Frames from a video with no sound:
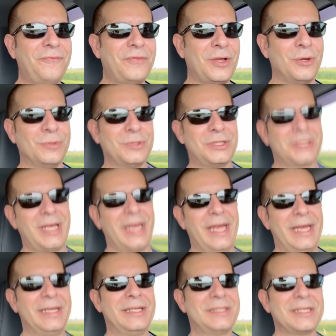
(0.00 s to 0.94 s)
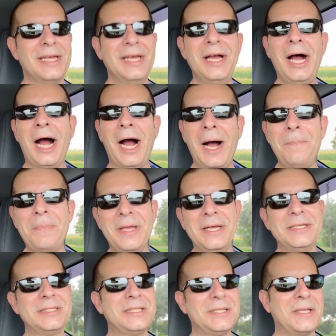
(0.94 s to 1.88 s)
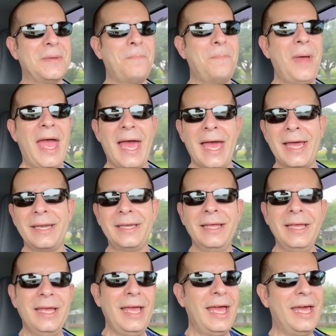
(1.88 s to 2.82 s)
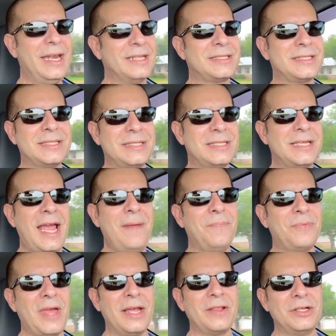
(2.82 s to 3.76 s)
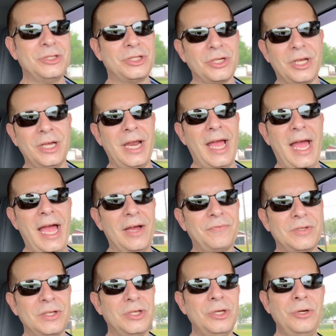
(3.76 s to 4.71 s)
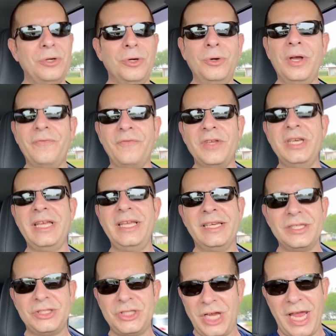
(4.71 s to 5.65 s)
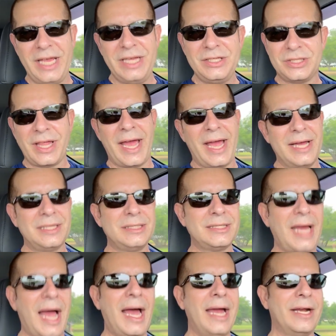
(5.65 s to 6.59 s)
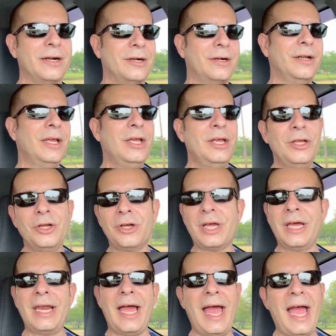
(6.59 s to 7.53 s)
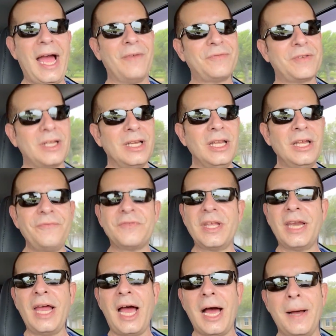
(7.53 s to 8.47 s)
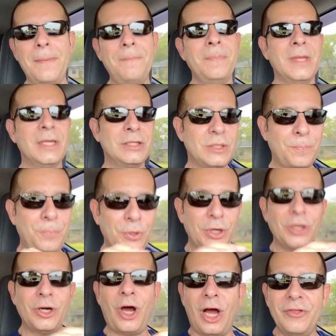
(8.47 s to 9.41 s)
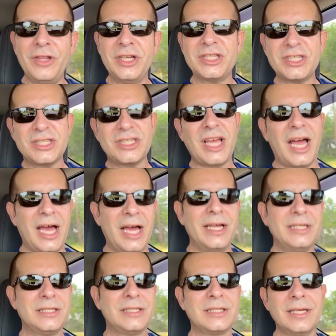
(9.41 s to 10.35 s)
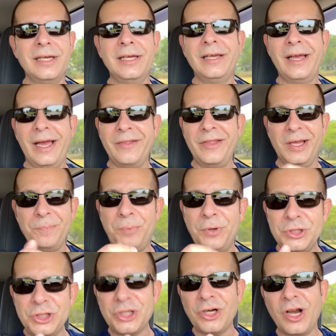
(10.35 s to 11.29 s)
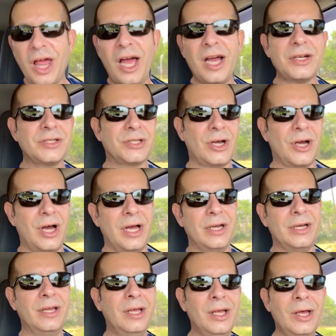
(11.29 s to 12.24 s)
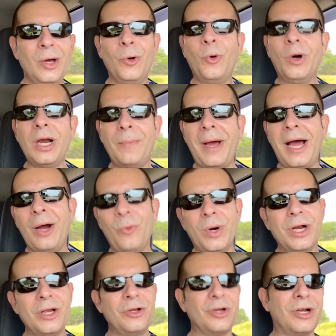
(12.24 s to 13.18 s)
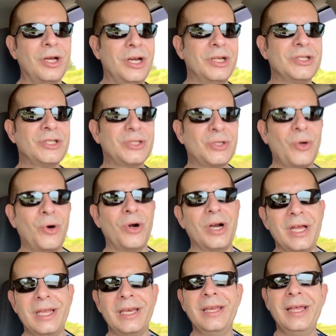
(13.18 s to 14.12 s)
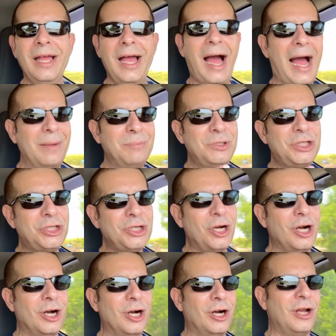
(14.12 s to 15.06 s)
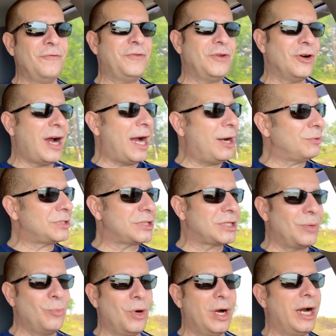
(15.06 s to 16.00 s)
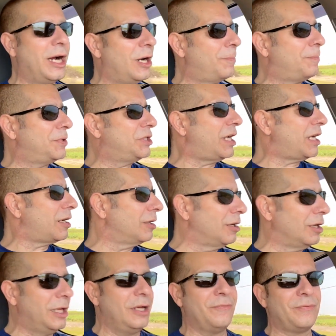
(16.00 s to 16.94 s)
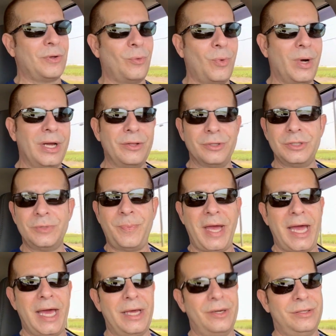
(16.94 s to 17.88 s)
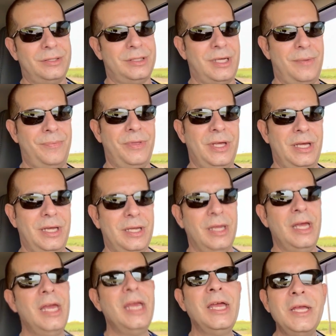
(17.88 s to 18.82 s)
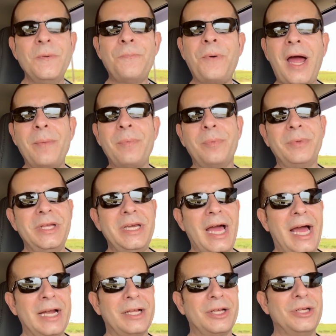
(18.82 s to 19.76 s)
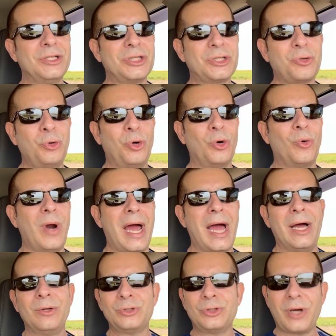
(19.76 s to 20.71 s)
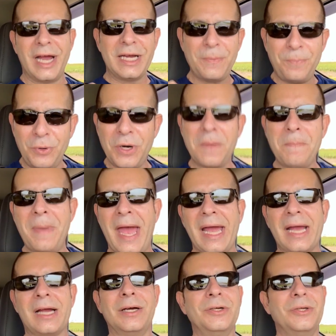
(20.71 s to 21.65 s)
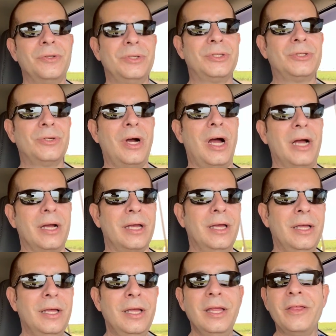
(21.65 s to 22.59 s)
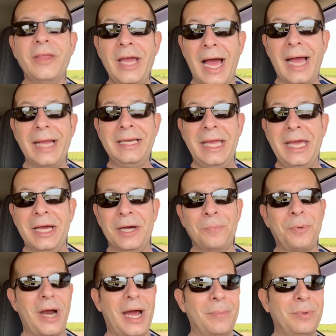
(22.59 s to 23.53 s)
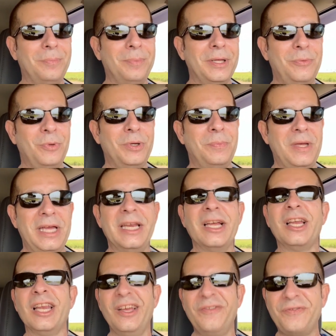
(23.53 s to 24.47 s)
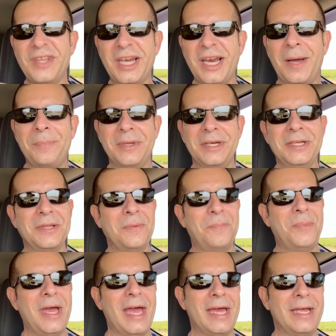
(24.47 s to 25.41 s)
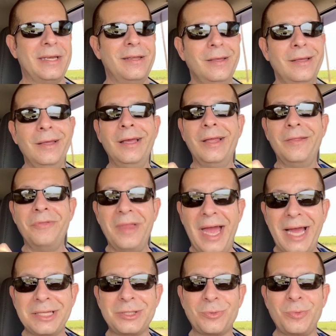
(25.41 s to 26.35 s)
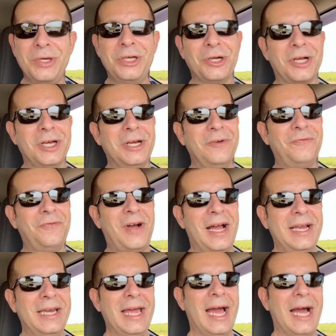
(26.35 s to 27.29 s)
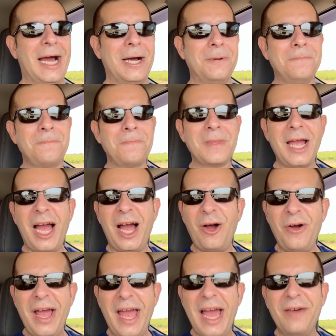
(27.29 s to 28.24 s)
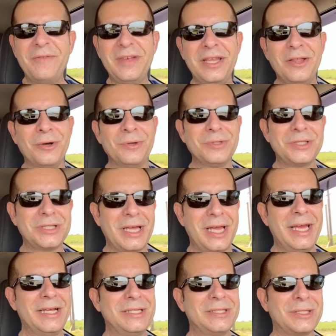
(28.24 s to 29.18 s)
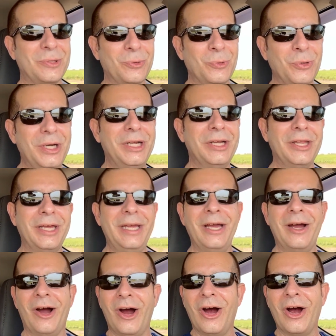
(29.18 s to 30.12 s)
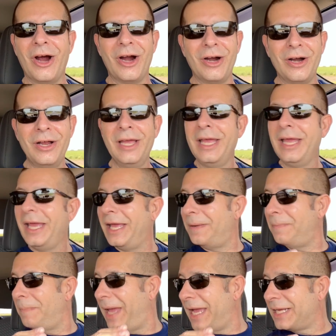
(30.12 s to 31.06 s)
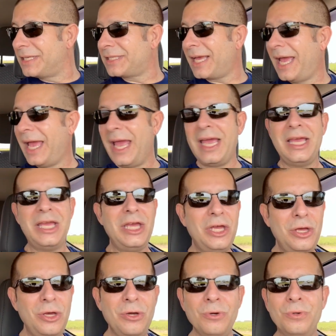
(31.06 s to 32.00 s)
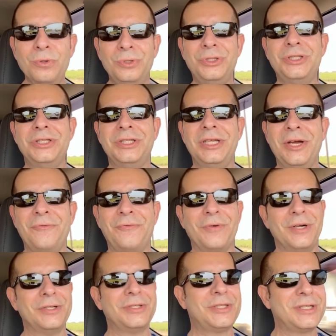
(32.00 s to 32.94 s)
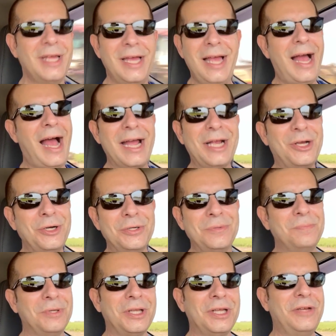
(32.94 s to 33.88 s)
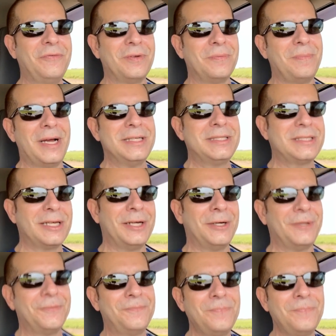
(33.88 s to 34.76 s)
those things up into the bed. And it's the same thing that you're going to have to do if you need to change that tire. You're going to have to lift it up to put it on the studs and then put your lugs on. What about where you're going to store it? I'm sure if you're out somewhere, particularly if the weather's bad or something, you're probably not going to screw around trying to put it back under the truck. The idea probably would be to lift it up into the bed. And that's when you're going to find out how heavy those things really are. It makes a huge difference. I couldn't believe it myself.